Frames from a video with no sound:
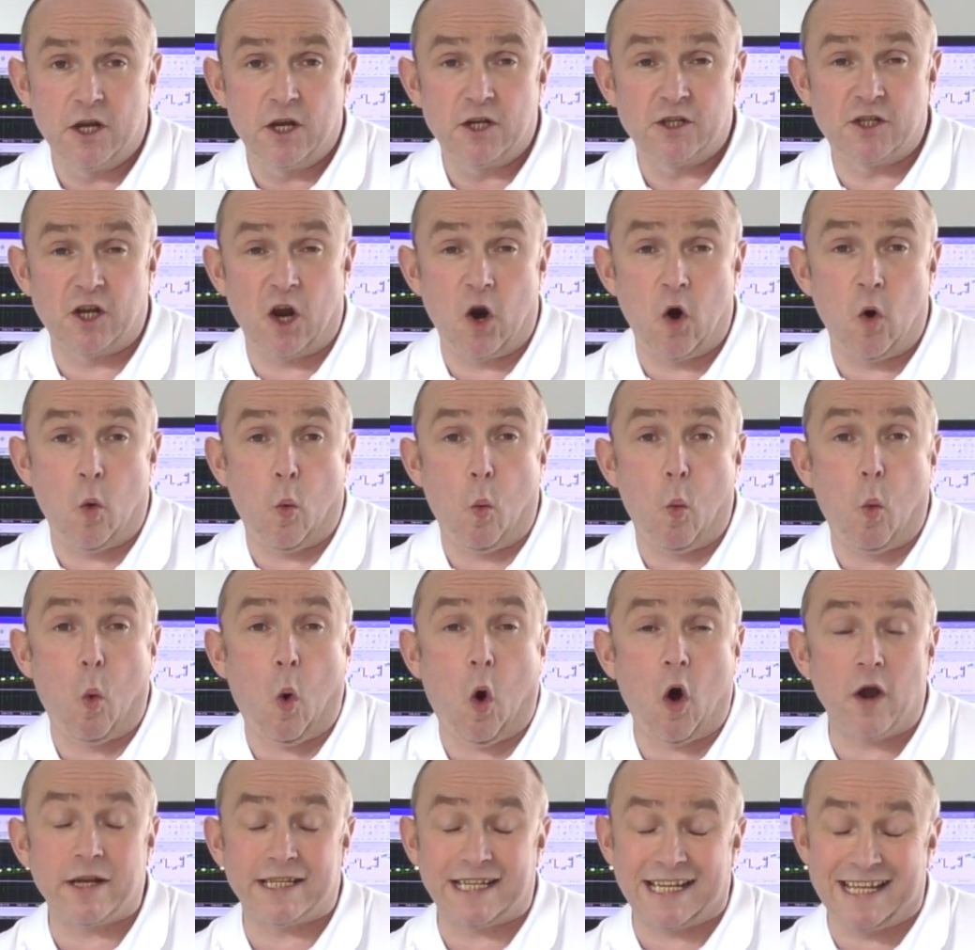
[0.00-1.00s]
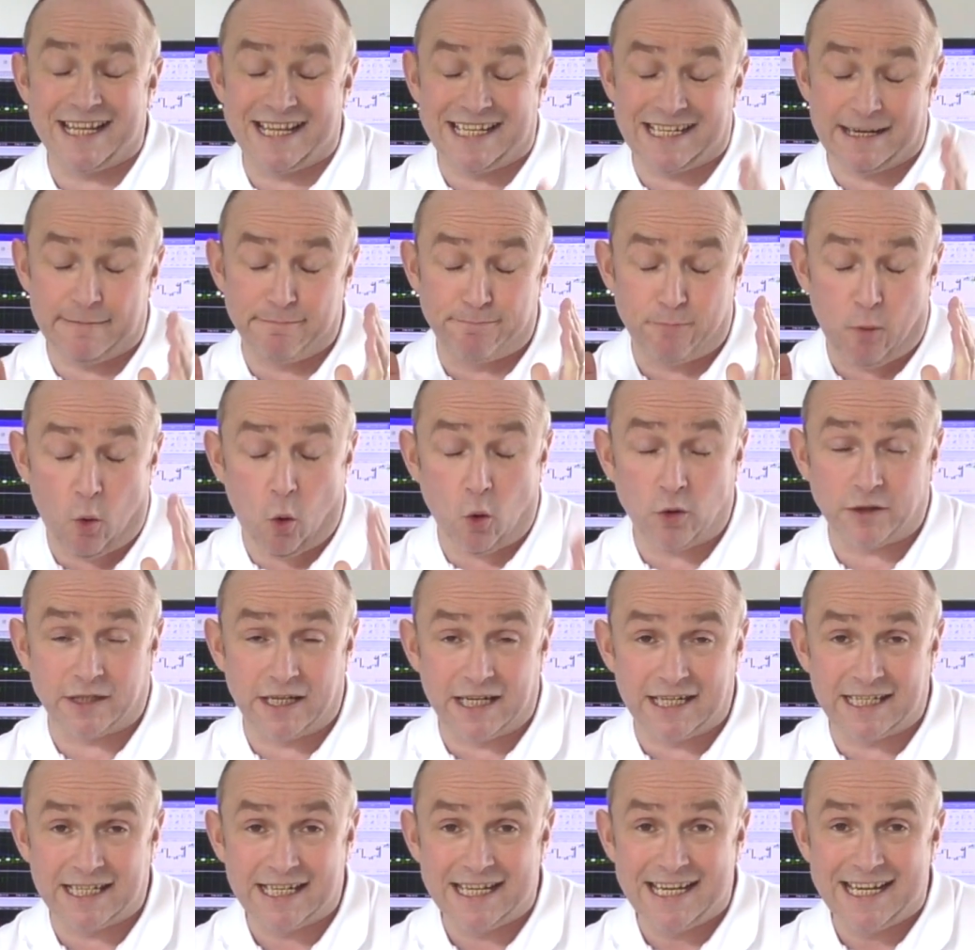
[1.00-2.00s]
So what is
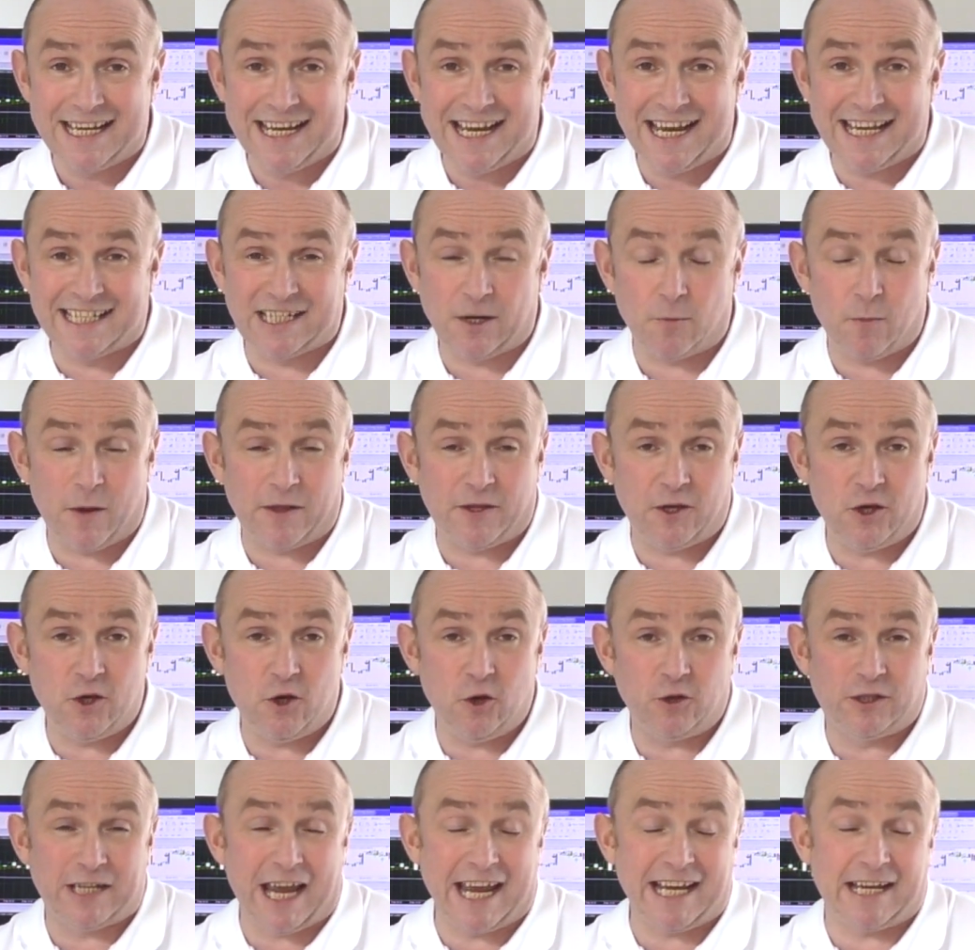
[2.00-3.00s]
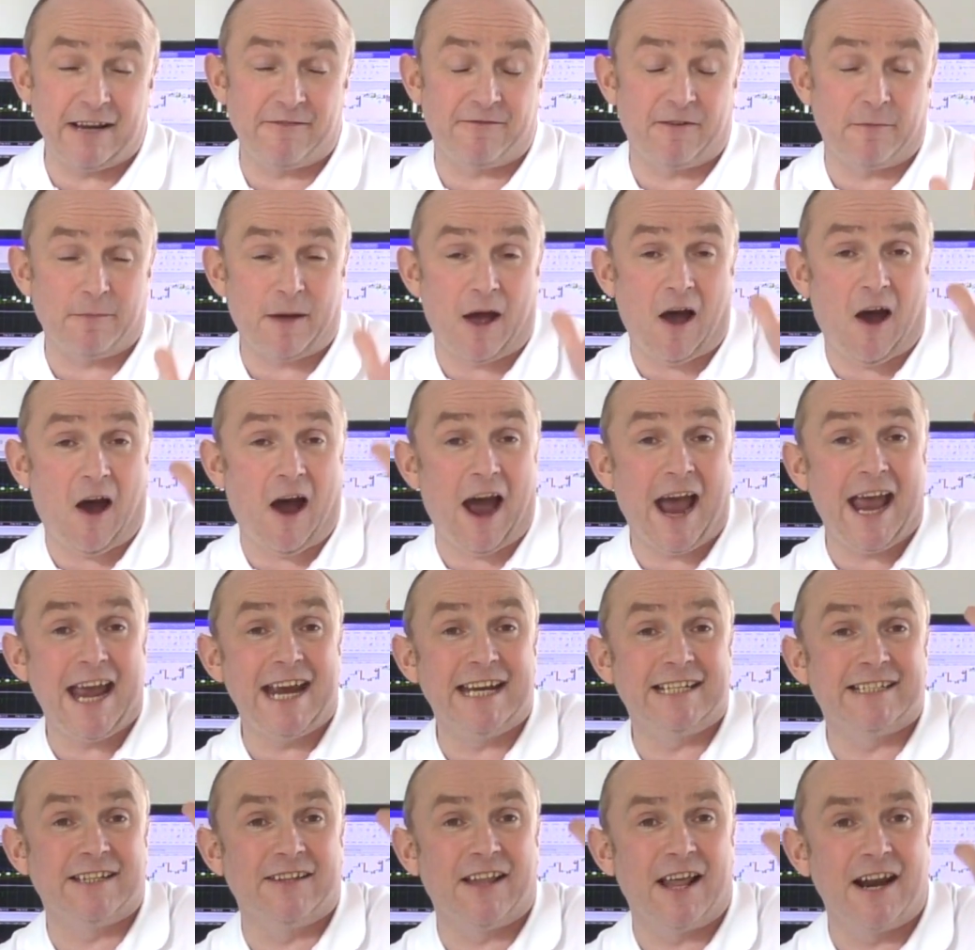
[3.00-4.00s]
important is that whether you take it from the
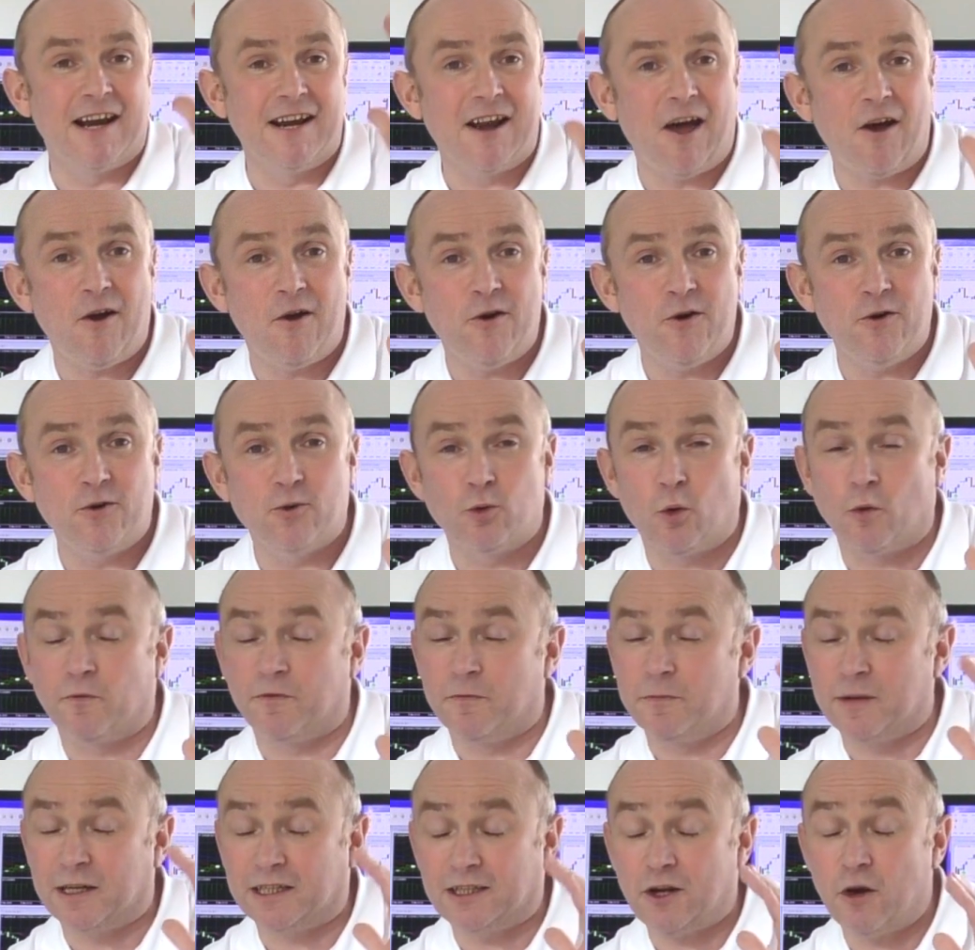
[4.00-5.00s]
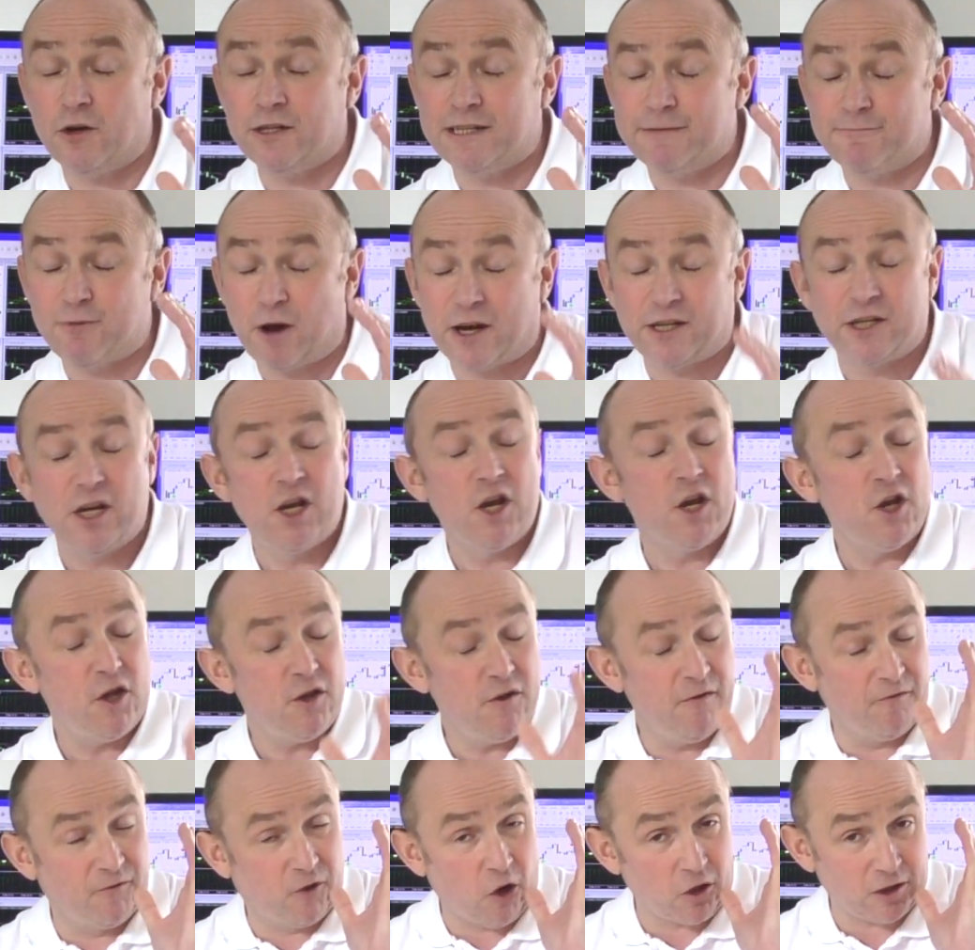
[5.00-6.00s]
highs and the lows or from the closing price,
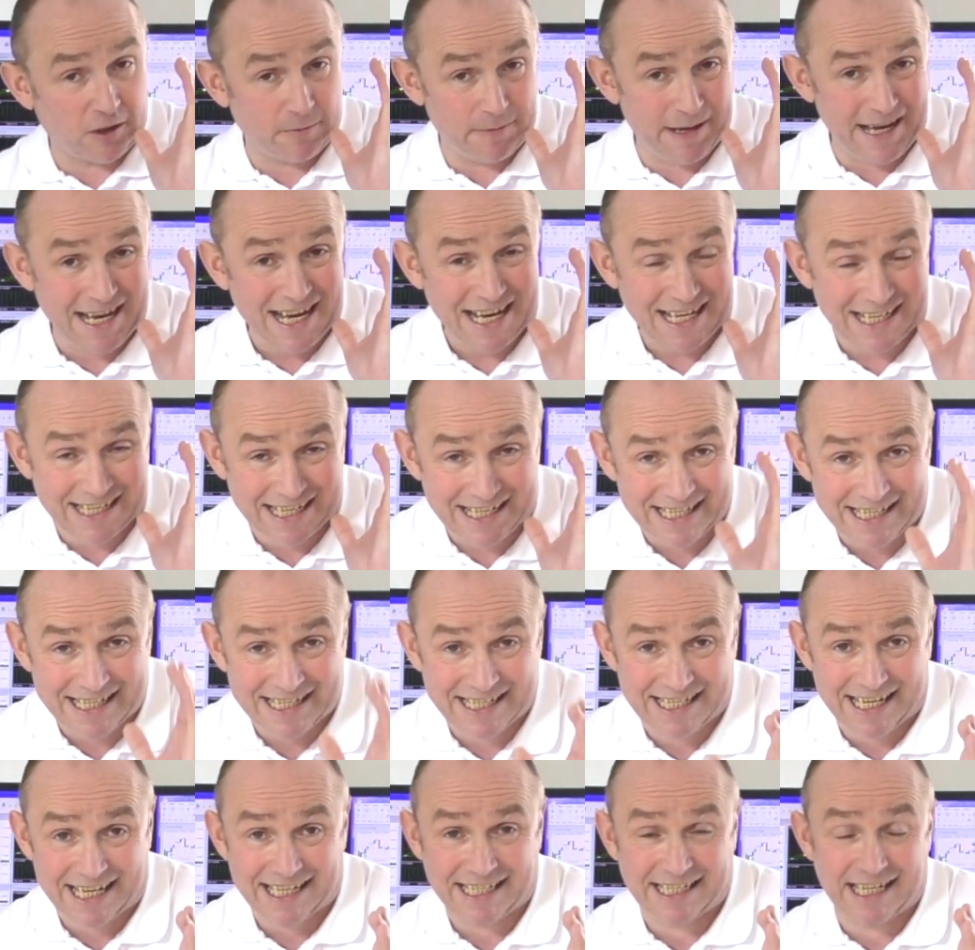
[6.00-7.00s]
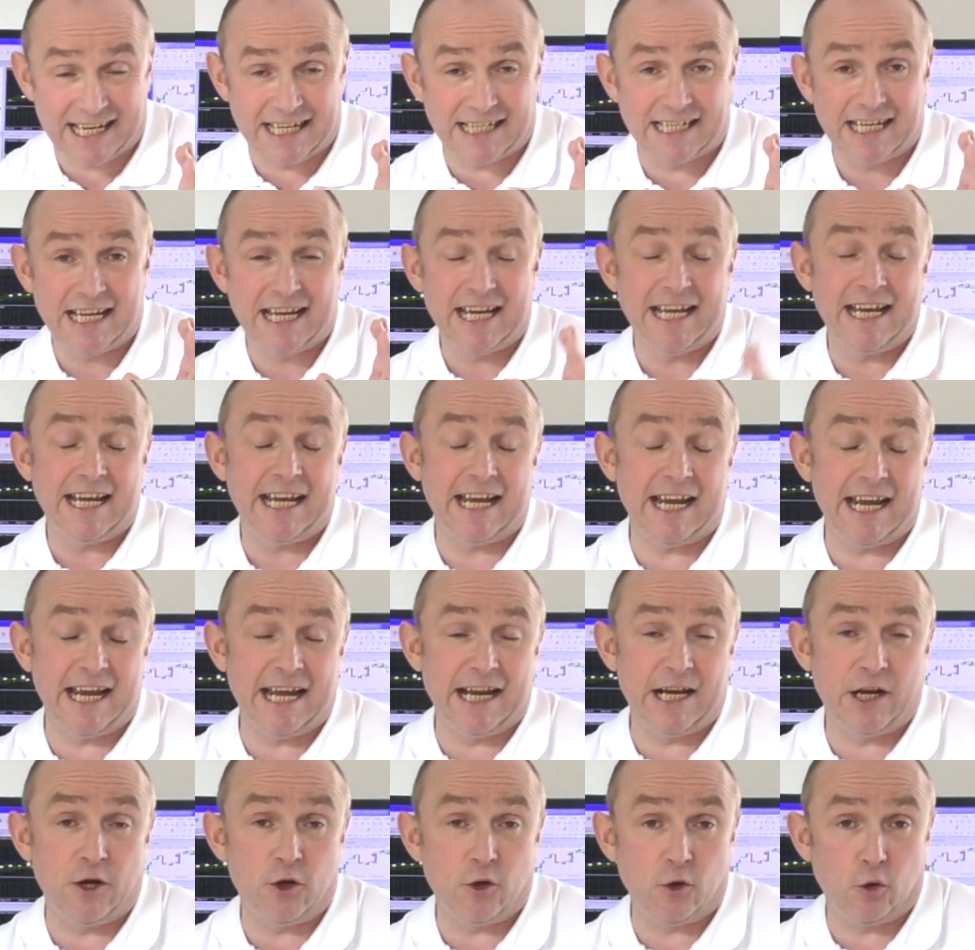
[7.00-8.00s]
you've got to be consistent
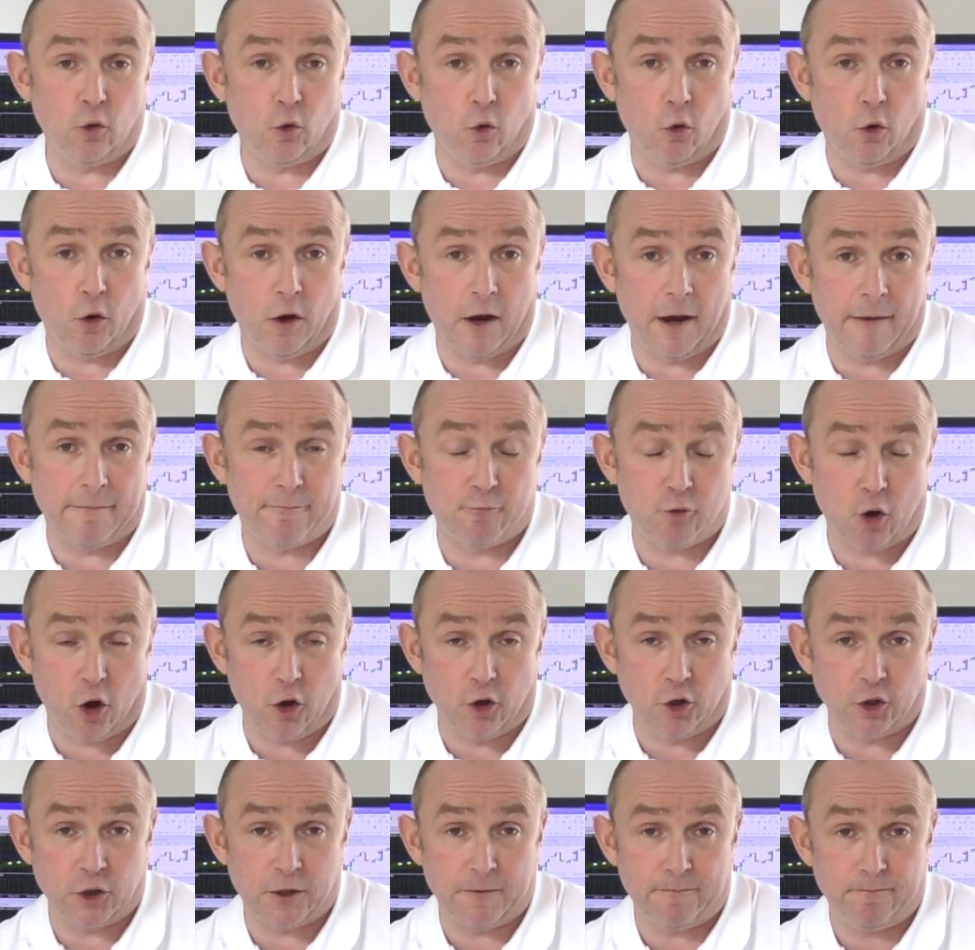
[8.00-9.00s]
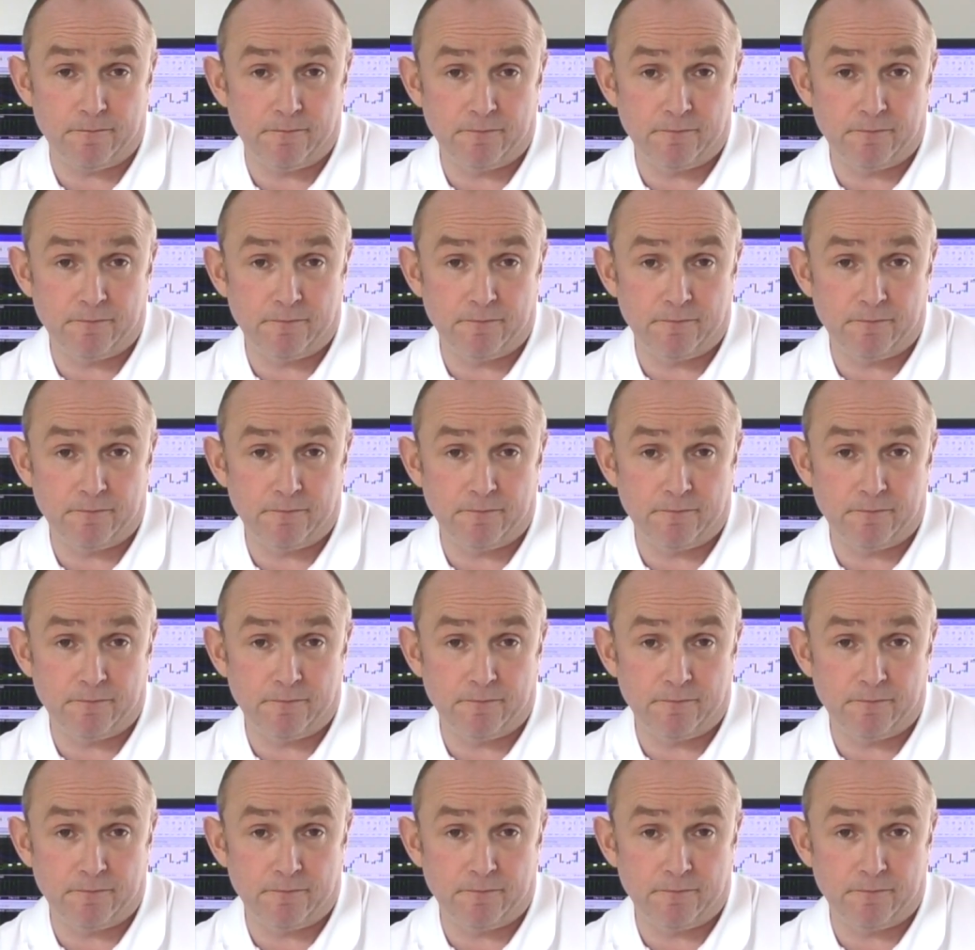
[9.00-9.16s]
in your approach.